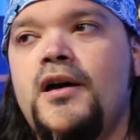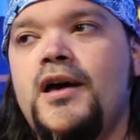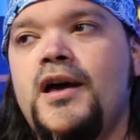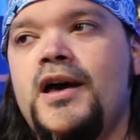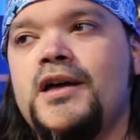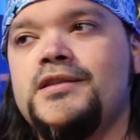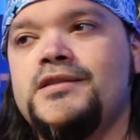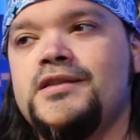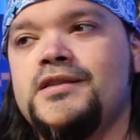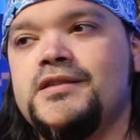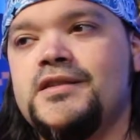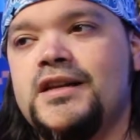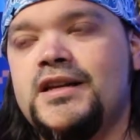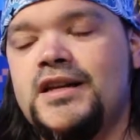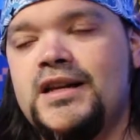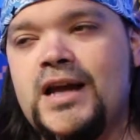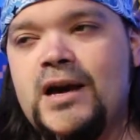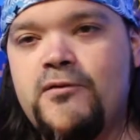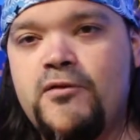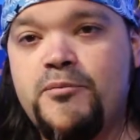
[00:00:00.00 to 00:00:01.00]
And since I
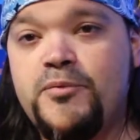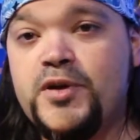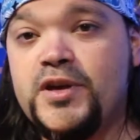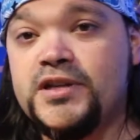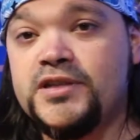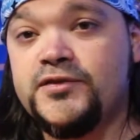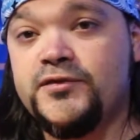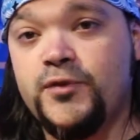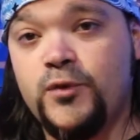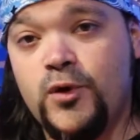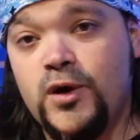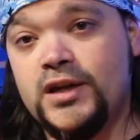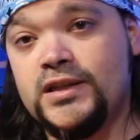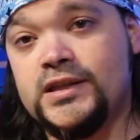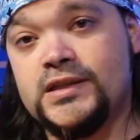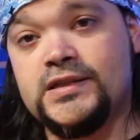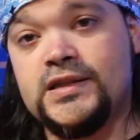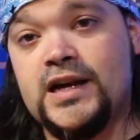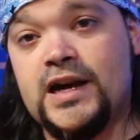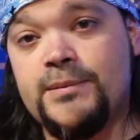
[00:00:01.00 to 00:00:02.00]
didn't have a PS4 at
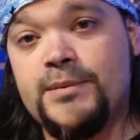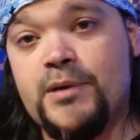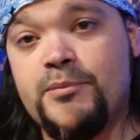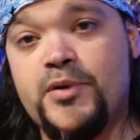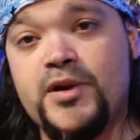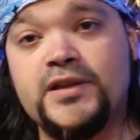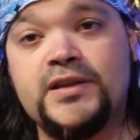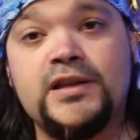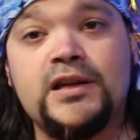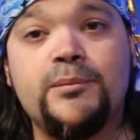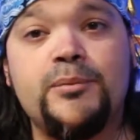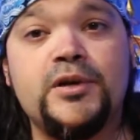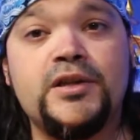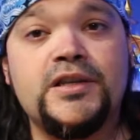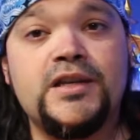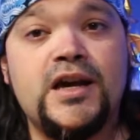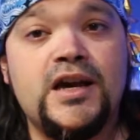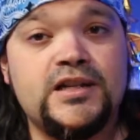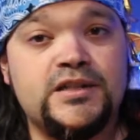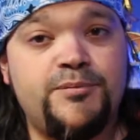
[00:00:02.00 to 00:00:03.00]
the time, I picked it up on
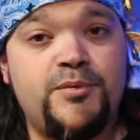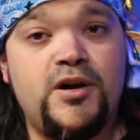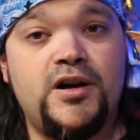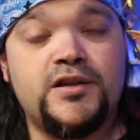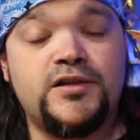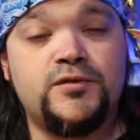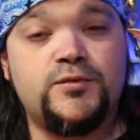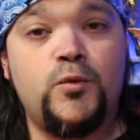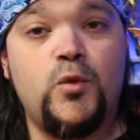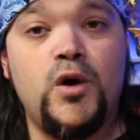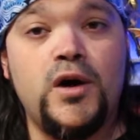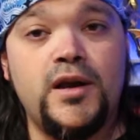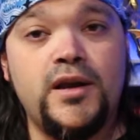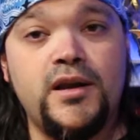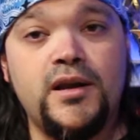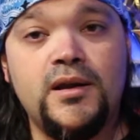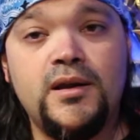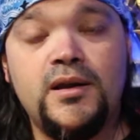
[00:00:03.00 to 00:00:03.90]
the Xbox One.